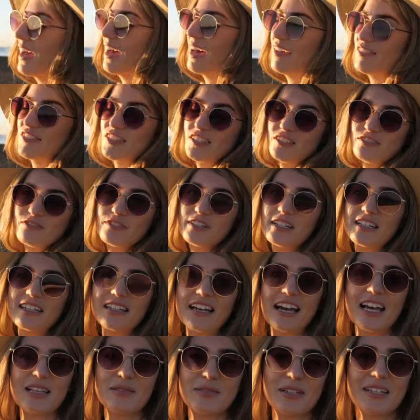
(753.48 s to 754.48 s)
I just
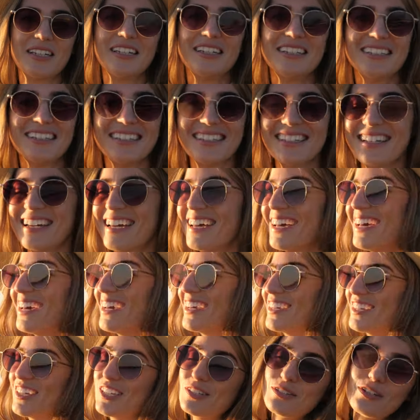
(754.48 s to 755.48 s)
realised,
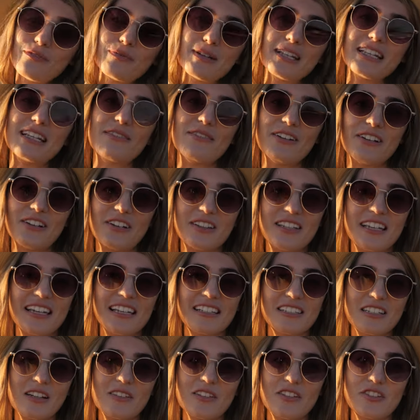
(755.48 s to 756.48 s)
because we've been living on the
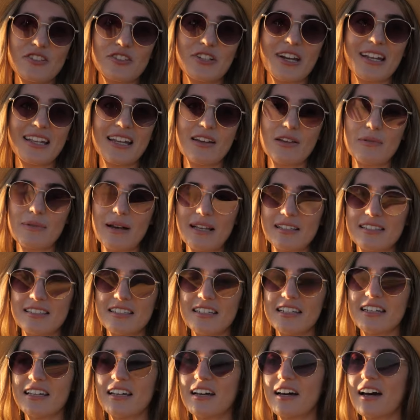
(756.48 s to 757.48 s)
east coast of Australia the past
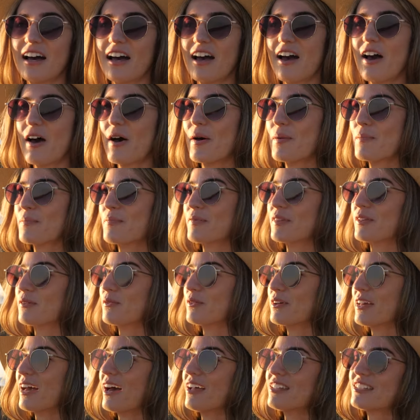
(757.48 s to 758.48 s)
year, um,
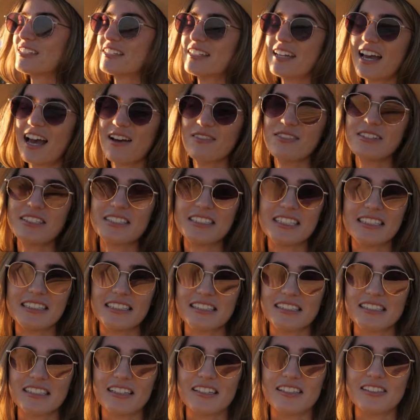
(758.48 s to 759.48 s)
we actually haven't seen a
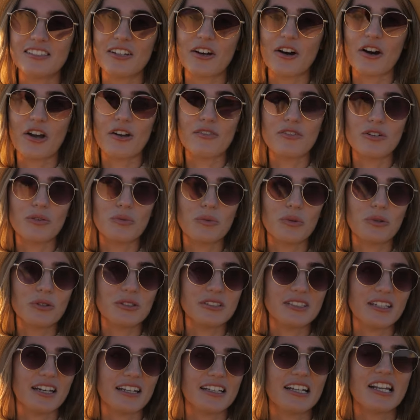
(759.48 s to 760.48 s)
sunset over
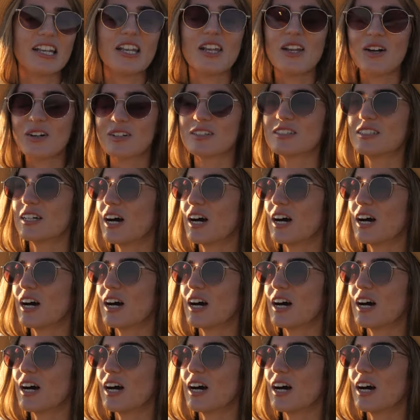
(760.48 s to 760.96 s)
water in a long